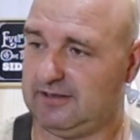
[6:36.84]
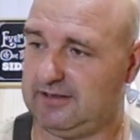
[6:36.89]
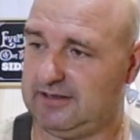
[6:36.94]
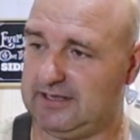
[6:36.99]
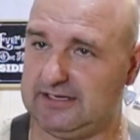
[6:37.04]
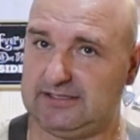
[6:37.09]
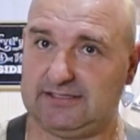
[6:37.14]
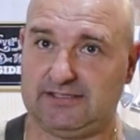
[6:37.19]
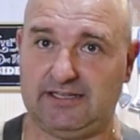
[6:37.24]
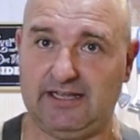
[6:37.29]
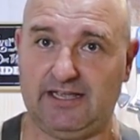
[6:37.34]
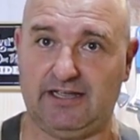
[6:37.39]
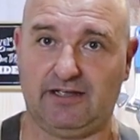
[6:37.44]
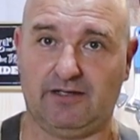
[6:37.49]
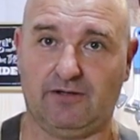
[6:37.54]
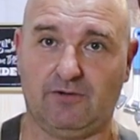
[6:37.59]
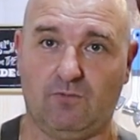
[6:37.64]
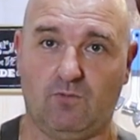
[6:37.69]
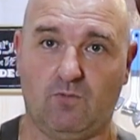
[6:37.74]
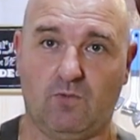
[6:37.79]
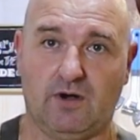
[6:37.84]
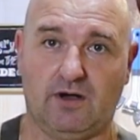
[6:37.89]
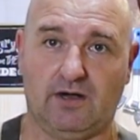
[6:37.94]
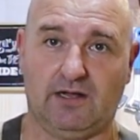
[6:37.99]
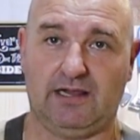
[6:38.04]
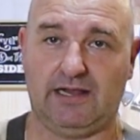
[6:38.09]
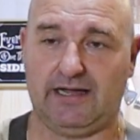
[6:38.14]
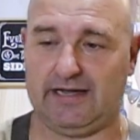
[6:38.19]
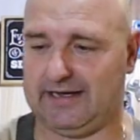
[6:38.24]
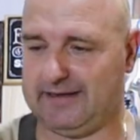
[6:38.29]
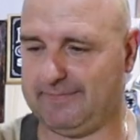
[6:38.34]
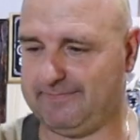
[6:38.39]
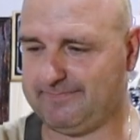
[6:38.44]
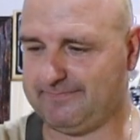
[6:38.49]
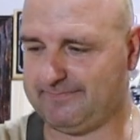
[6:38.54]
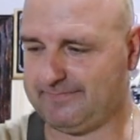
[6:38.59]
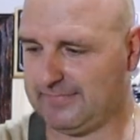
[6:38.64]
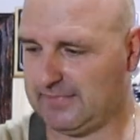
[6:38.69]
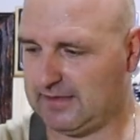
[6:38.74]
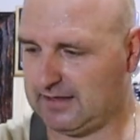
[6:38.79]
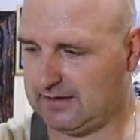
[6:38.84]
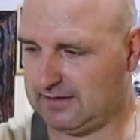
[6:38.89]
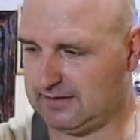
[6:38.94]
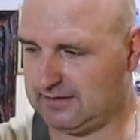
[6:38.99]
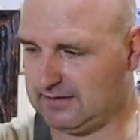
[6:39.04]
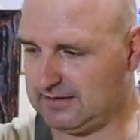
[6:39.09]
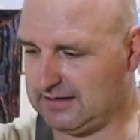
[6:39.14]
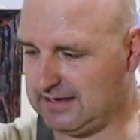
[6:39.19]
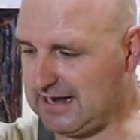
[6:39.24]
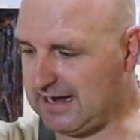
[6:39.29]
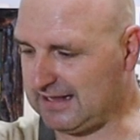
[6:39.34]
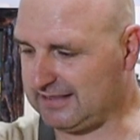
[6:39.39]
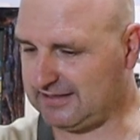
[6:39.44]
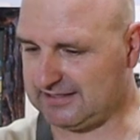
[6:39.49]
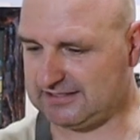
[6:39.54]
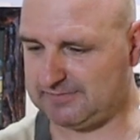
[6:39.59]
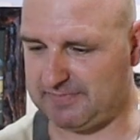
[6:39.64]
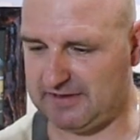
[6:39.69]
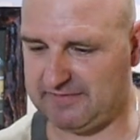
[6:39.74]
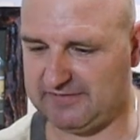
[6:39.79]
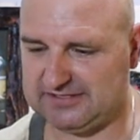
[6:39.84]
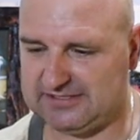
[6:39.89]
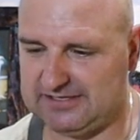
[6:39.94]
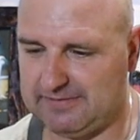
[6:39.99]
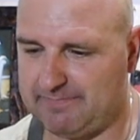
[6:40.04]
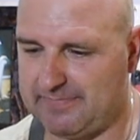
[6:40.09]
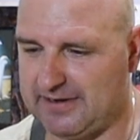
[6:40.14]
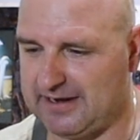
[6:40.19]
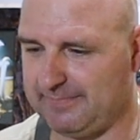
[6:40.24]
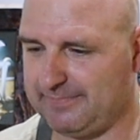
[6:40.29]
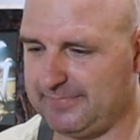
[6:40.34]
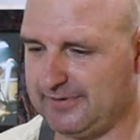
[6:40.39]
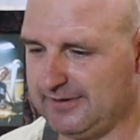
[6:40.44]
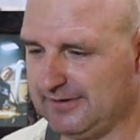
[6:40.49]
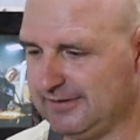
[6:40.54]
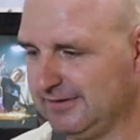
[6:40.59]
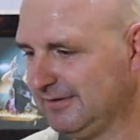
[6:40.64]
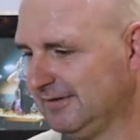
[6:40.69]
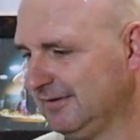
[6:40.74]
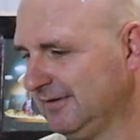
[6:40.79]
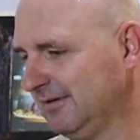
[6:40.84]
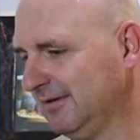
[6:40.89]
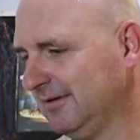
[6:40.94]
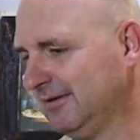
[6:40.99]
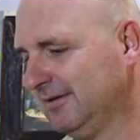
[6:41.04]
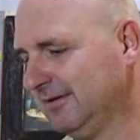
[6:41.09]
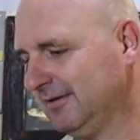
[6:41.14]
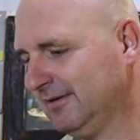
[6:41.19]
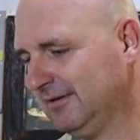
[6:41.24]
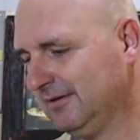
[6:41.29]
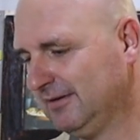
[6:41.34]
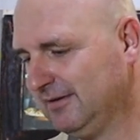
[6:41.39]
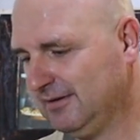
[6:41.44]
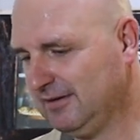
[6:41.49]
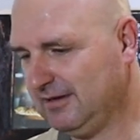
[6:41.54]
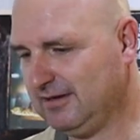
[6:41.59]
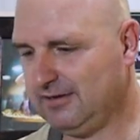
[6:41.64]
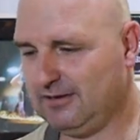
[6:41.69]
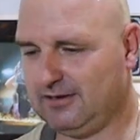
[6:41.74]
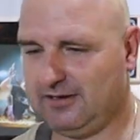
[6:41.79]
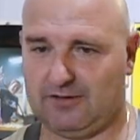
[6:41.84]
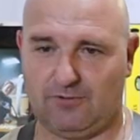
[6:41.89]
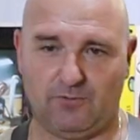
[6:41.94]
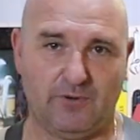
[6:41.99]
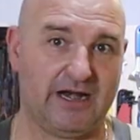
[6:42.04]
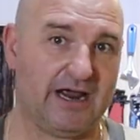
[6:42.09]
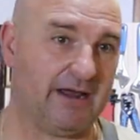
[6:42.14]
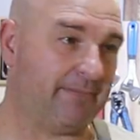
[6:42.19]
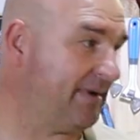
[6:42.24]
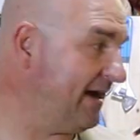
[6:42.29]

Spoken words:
this thing will cut this PVC pipe. When I